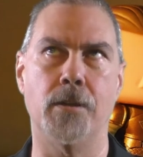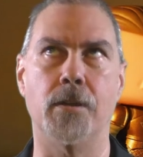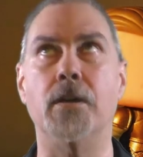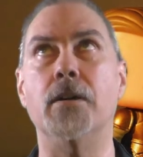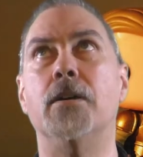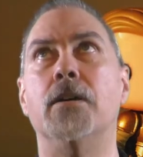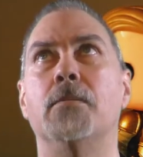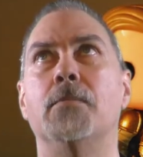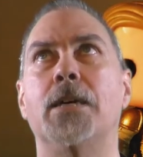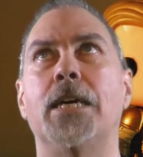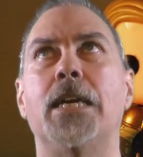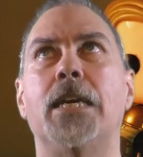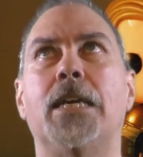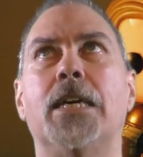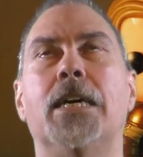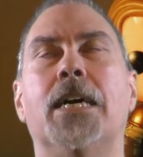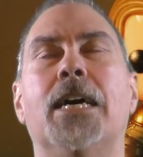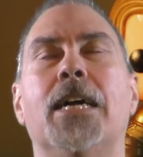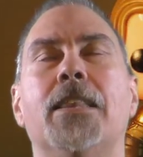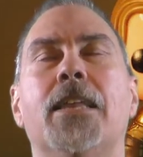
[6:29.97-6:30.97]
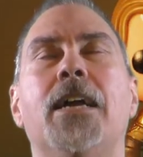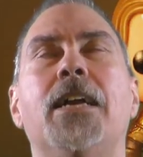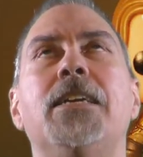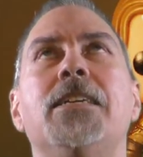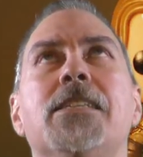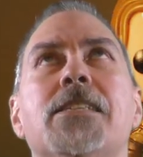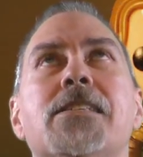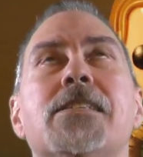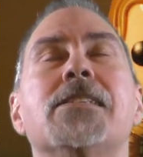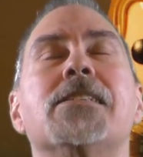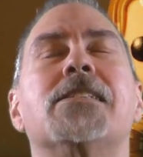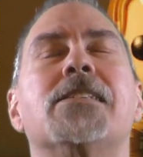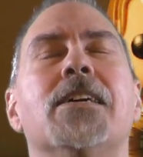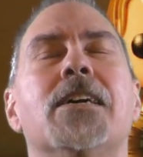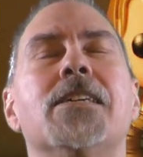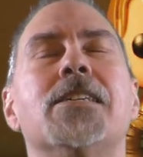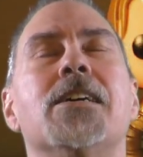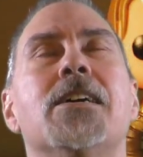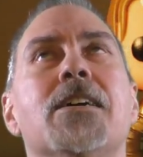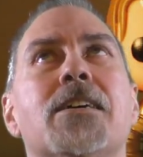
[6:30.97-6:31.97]
Oh my god, that is
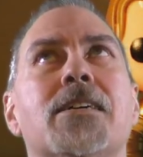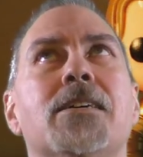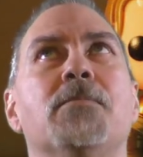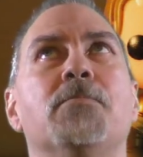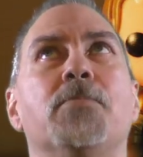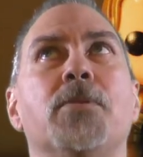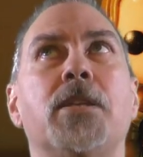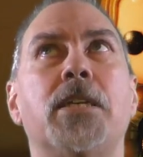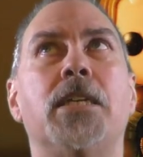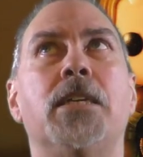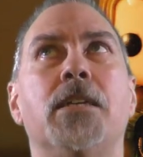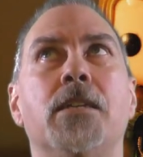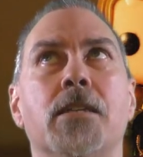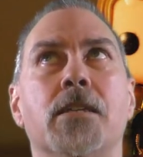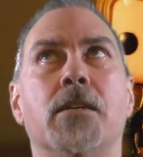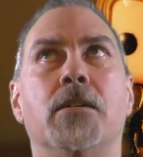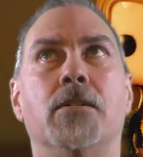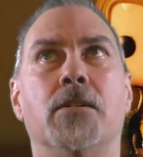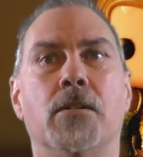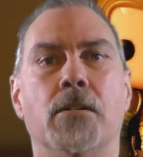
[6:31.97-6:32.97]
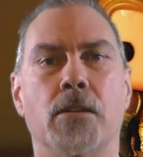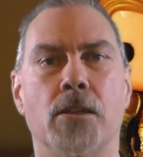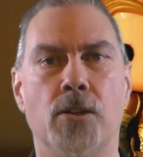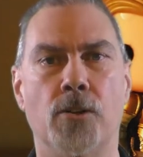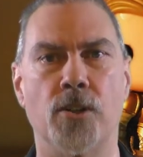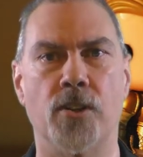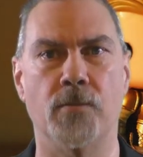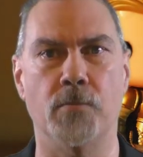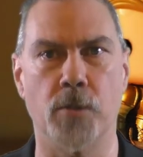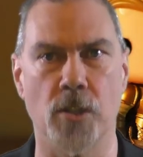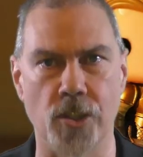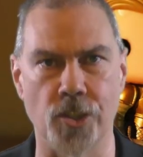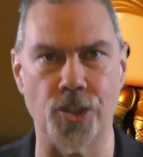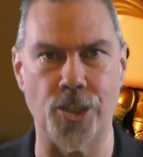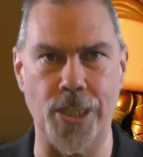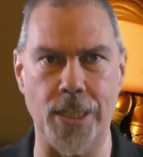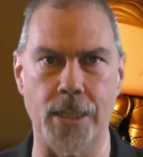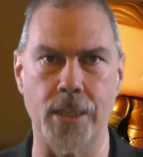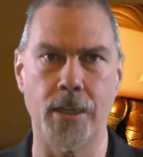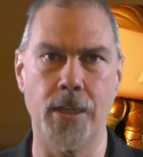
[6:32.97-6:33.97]
such a complete and total load of
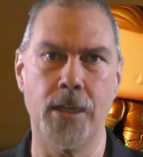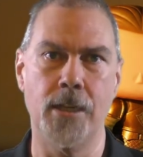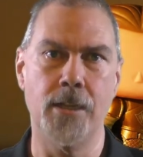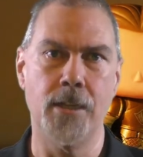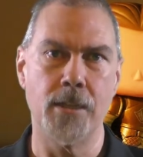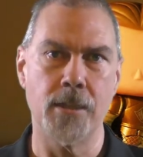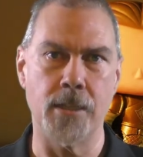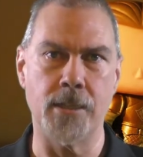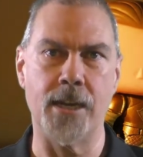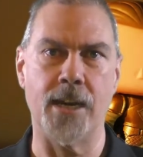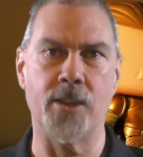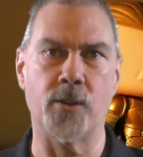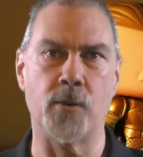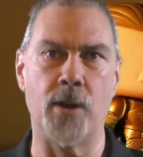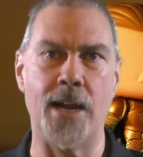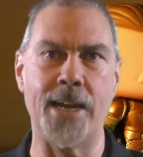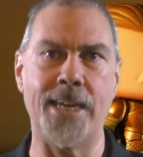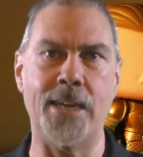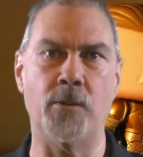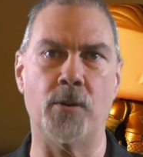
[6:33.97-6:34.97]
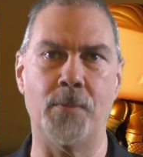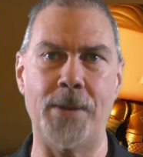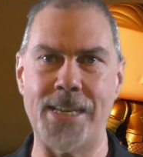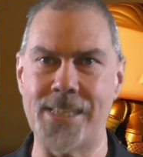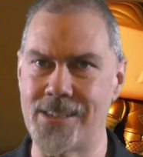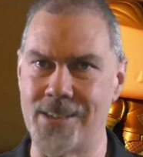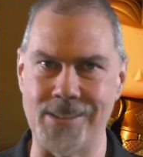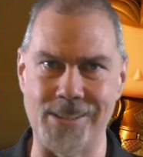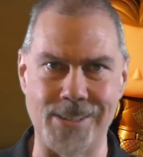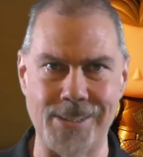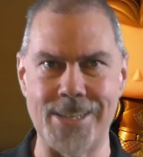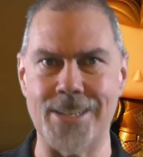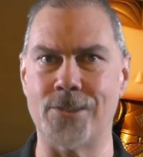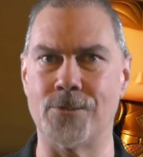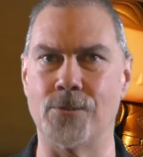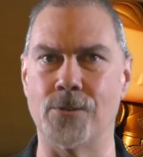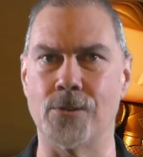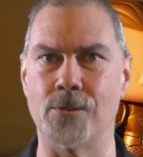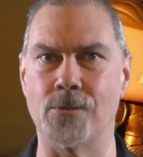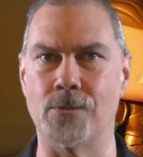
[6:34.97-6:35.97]
bullshit. The Dothraki were based on
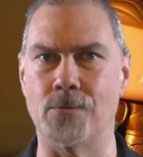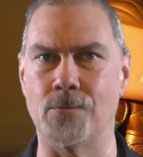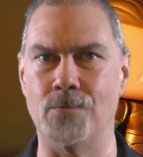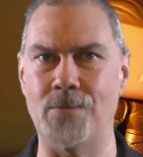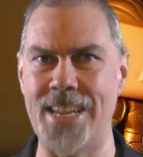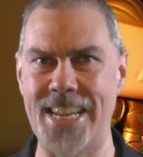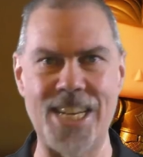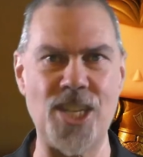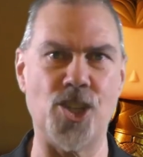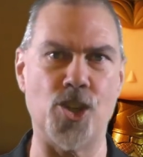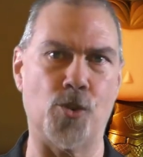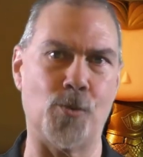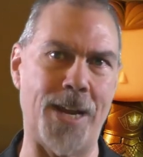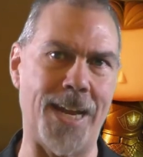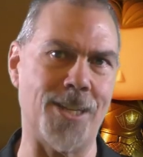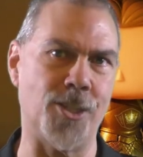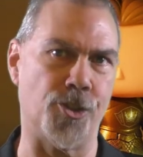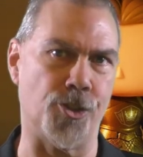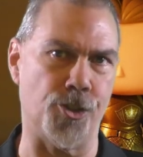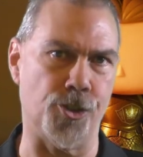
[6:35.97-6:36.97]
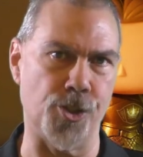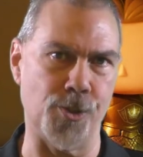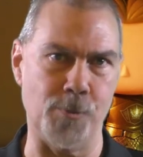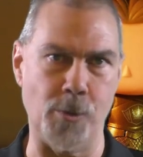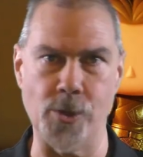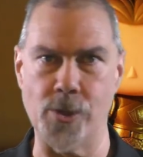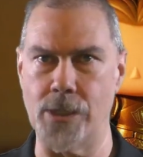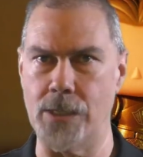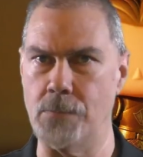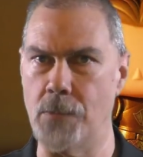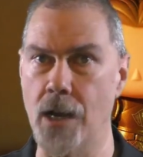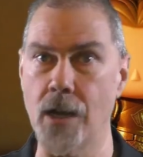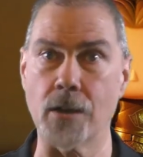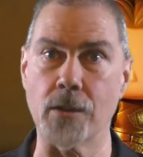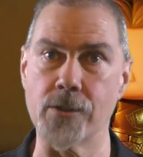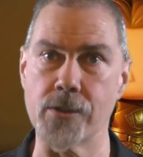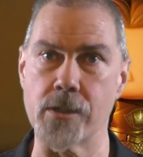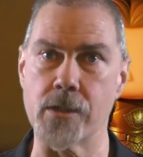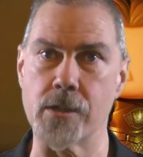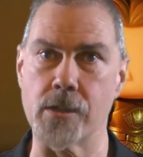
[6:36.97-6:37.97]
Central Asian rancers, mostly
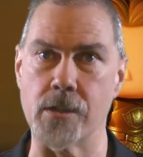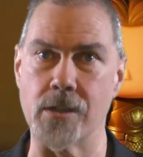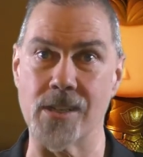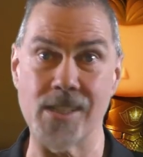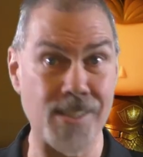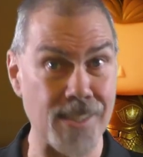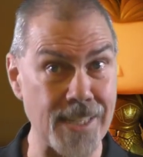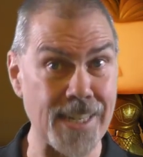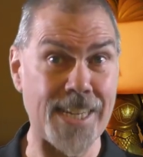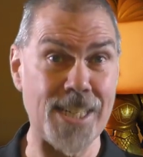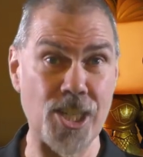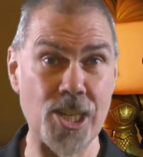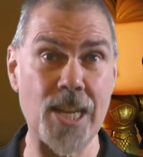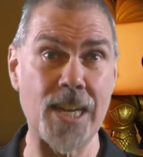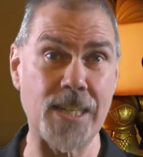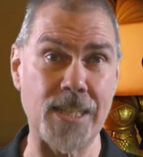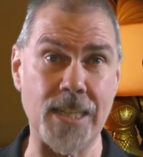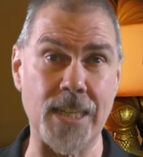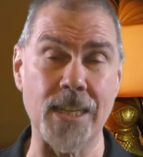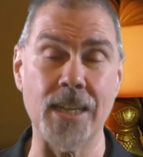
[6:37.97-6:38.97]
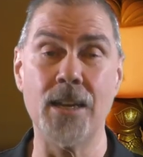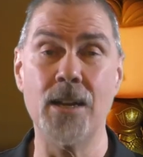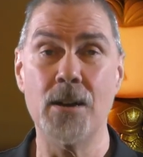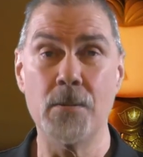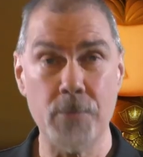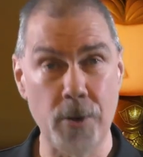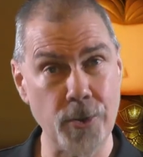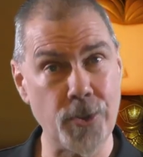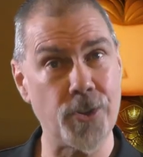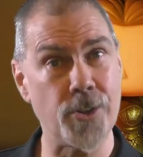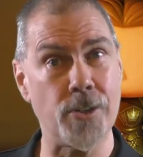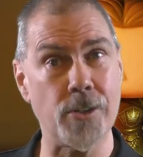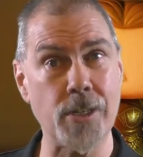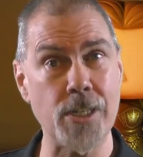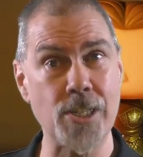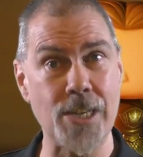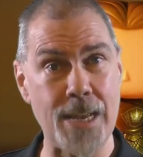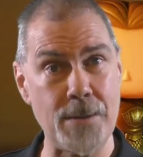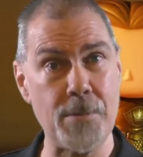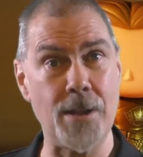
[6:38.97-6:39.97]
Mongols and Turks. And I checked it. Both
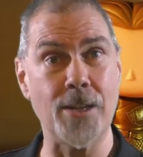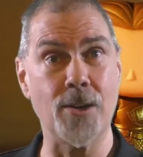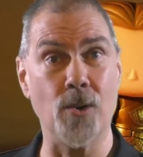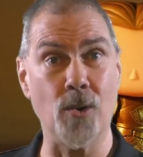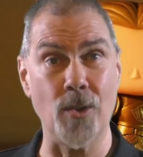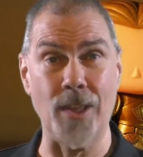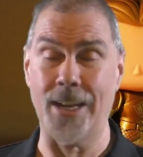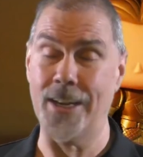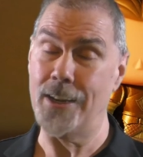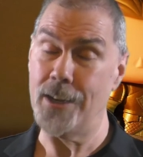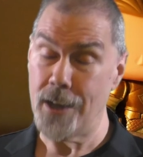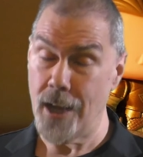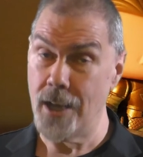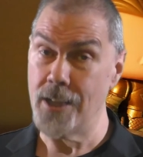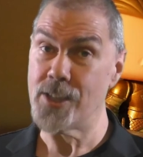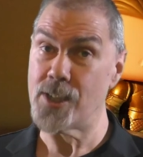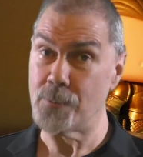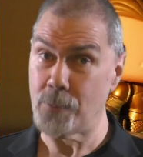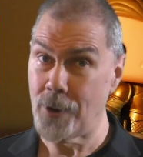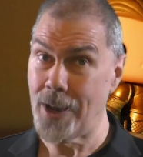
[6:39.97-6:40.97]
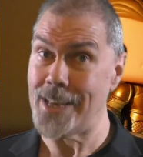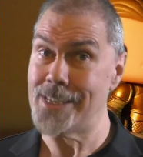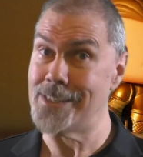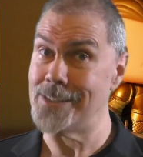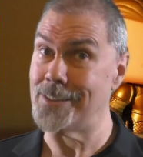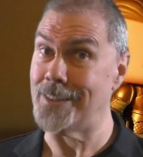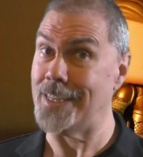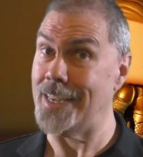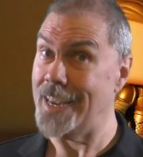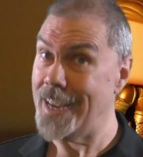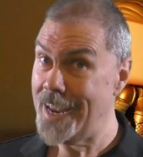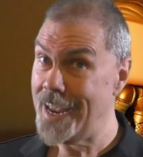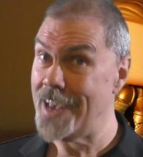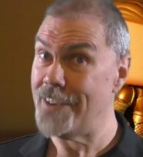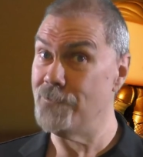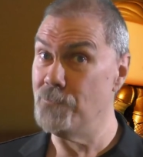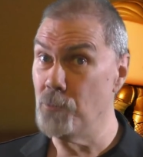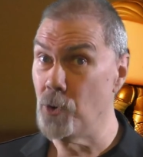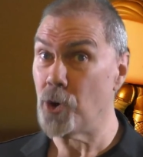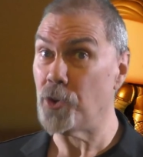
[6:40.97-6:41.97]
Turkish and Mongolian, unsurprisingly,
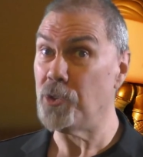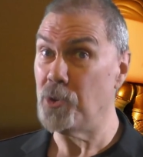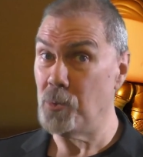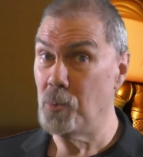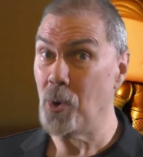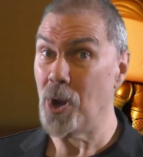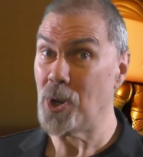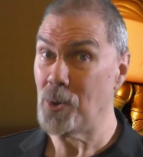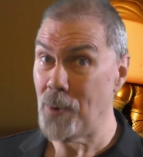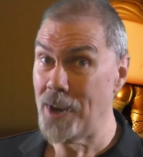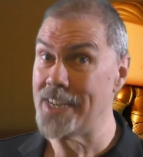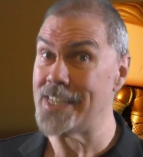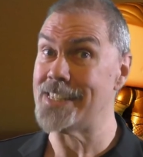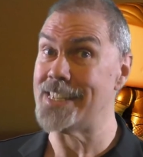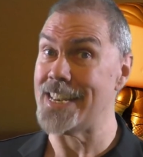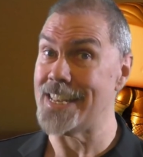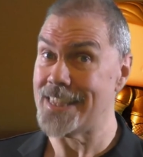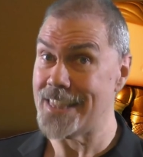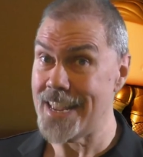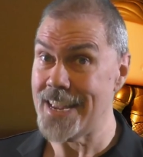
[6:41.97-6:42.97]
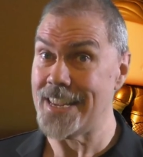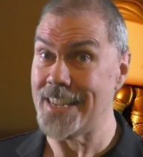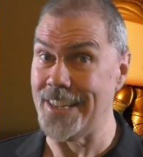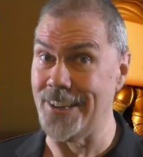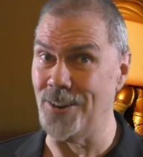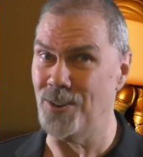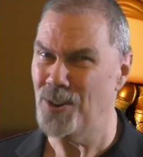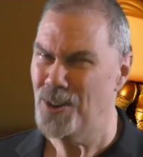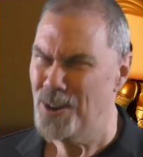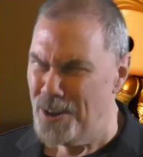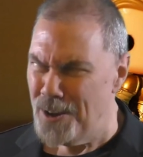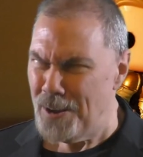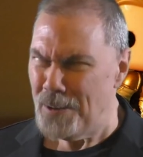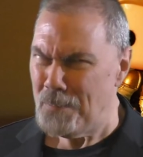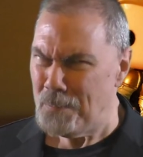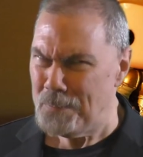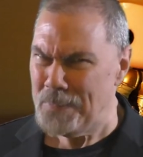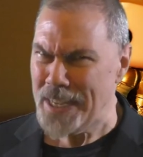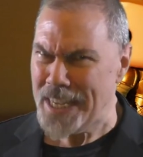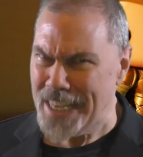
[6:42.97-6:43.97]
have more than one way to say thank you.
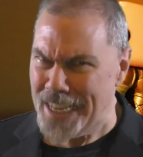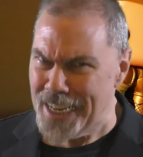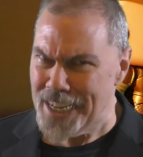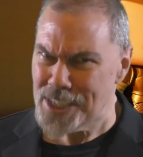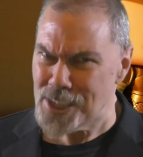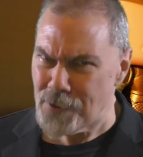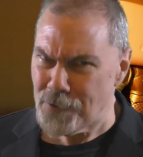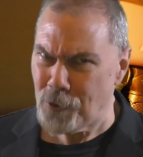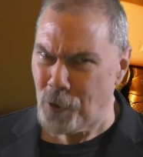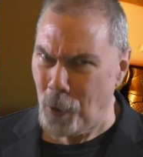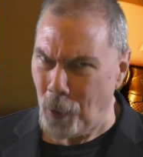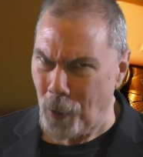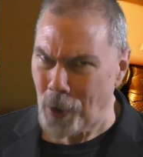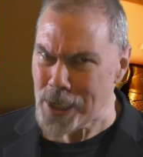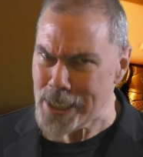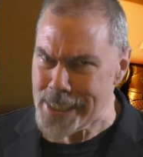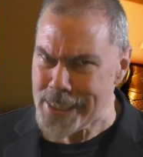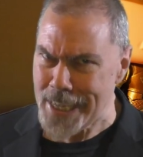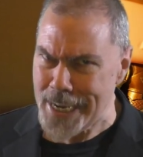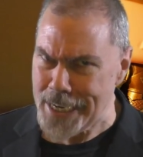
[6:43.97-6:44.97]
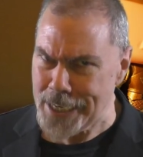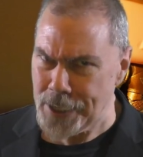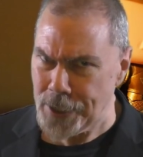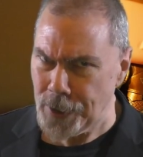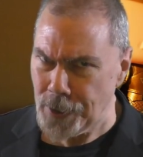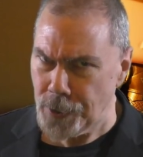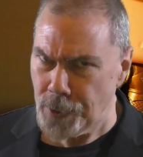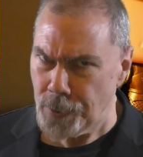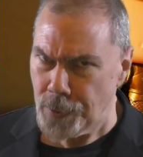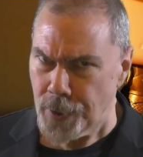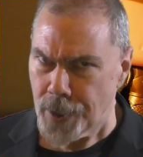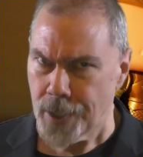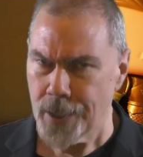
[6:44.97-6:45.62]
Because of course they do.